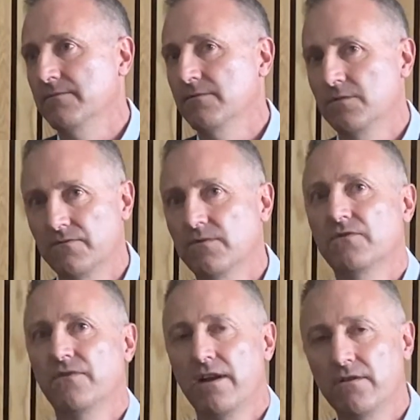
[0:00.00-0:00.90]
was
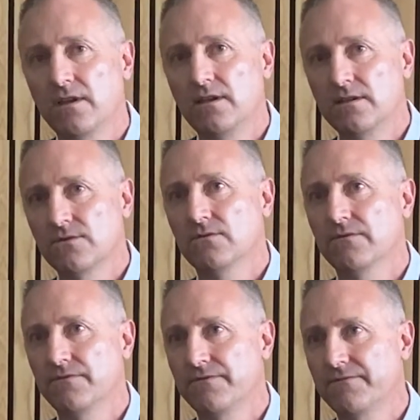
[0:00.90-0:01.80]
very sort
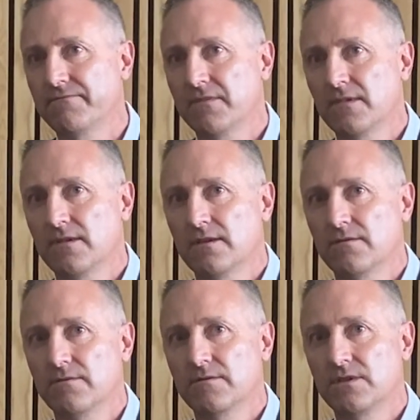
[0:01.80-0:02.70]
of,
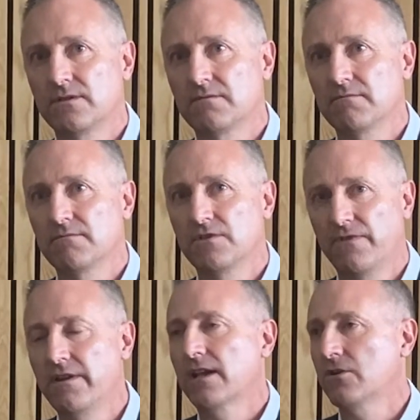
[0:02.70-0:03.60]
was
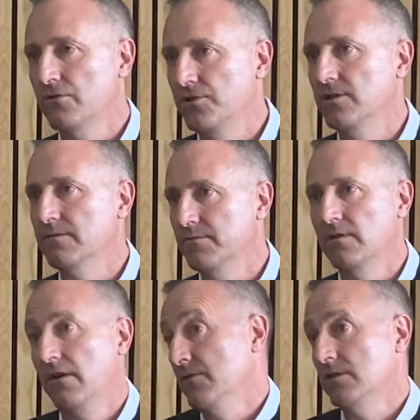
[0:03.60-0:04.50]
very encouraging. But
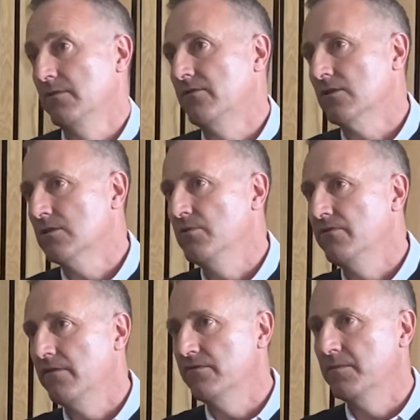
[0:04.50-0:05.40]
obviously we've got to move
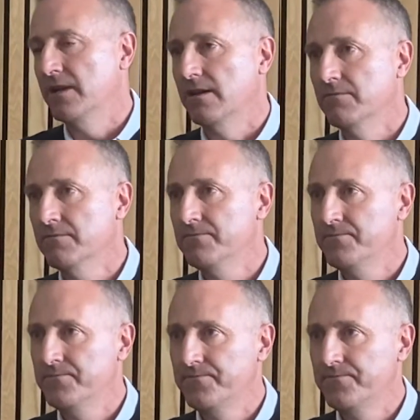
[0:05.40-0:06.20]
on from that now.